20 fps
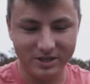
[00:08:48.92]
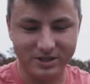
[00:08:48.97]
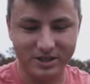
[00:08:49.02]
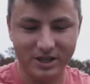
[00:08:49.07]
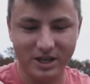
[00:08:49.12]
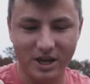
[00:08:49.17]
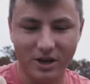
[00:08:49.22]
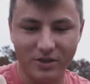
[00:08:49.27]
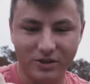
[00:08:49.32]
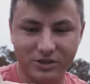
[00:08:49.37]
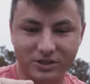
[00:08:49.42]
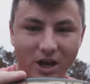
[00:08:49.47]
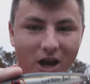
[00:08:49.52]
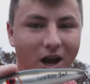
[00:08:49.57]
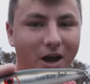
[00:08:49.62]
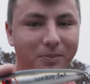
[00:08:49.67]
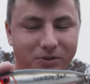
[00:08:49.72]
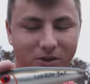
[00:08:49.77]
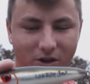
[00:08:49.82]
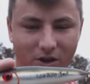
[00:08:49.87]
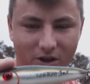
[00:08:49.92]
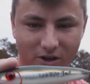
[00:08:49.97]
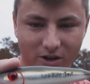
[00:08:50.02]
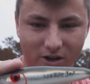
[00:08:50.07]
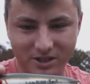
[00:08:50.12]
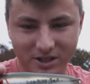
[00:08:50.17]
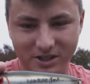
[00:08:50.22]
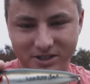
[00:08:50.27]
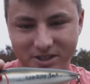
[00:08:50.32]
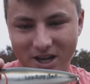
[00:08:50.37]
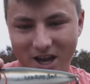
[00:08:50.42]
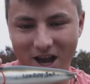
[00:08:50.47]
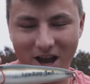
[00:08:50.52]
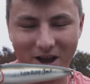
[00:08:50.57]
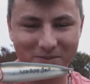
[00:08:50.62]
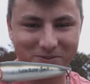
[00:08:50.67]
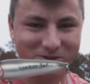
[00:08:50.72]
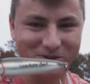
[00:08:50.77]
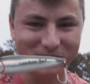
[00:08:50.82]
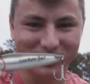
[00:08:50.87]
is the top dog. This thing is
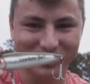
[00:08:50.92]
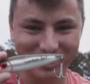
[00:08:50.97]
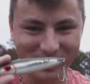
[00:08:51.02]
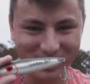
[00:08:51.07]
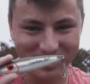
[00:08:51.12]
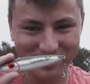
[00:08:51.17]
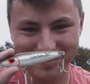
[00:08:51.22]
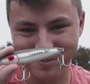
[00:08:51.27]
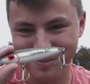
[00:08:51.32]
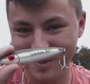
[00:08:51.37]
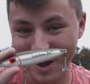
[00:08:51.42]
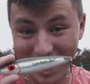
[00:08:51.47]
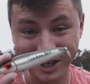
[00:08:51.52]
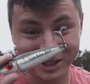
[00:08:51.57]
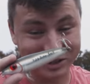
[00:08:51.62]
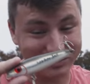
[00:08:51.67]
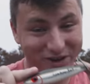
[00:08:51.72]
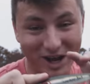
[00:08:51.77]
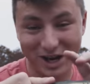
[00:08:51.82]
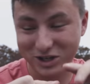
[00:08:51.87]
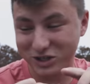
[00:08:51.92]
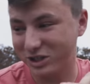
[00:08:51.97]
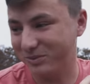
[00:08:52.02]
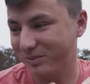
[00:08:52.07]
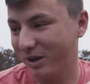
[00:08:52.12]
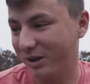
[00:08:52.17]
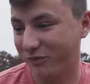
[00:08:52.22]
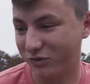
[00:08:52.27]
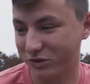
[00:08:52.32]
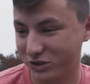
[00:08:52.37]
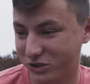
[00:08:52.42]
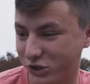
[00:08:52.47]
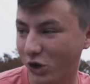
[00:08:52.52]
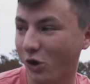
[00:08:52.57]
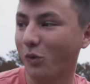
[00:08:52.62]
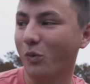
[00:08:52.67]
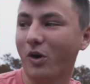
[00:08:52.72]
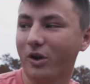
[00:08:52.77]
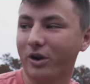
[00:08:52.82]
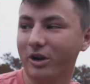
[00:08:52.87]
absolutely massive, actually made for
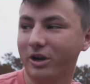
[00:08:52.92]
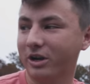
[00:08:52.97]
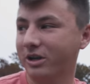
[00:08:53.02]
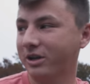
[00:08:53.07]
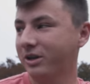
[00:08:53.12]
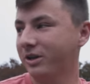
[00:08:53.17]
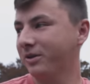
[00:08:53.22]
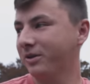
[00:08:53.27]
saltwater,